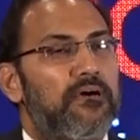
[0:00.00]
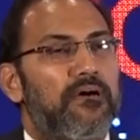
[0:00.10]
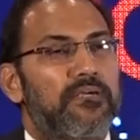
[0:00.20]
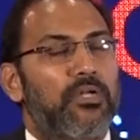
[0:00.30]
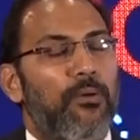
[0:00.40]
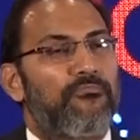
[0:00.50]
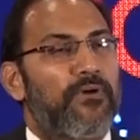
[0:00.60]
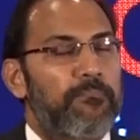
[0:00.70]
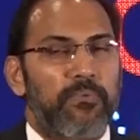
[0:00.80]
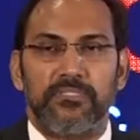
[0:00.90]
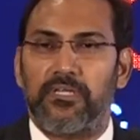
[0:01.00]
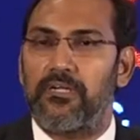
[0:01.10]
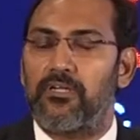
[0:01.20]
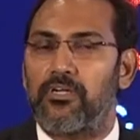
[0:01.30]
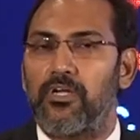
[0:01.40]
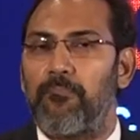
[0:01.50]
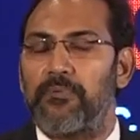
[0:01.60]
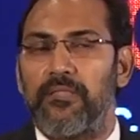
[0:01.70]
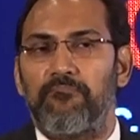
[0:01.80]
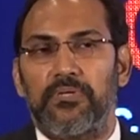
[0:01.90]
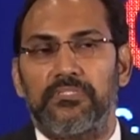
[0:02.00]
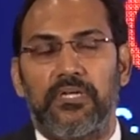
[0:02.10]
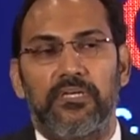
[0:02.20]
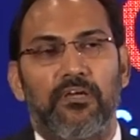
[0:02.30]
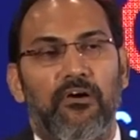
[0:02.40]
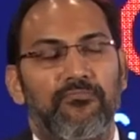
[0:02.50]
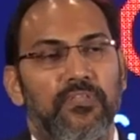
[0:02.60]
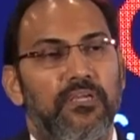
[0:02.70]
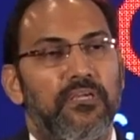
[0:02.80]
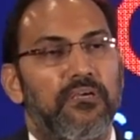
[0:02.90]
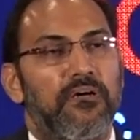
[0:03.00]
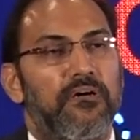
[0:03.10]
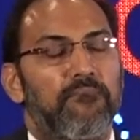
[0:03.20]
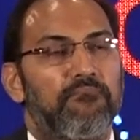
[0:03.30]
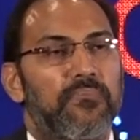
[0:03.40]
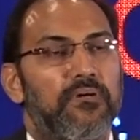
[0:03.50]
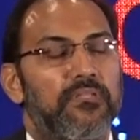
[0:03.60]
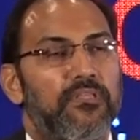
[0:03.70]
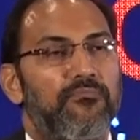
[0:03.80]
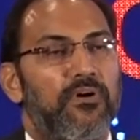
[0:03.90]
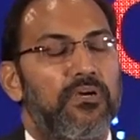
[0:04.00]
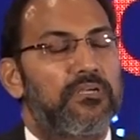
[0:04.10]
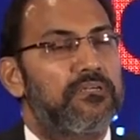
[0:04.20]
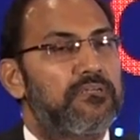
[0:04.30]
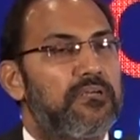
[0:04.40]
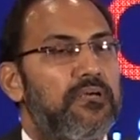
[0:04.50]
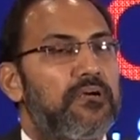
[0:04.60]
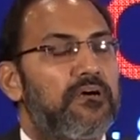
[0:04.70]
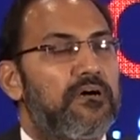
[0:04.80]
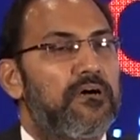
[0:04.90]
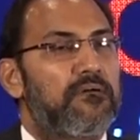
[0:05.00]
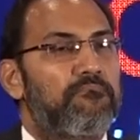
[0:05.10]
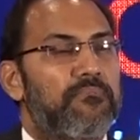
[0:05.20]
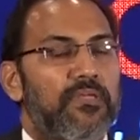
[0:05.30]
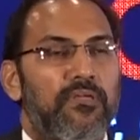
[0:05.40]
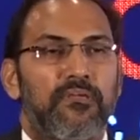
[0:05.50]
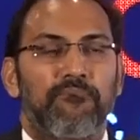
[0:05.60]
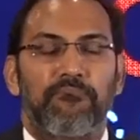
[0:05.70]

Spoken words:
top 5% or top 10% of the world, the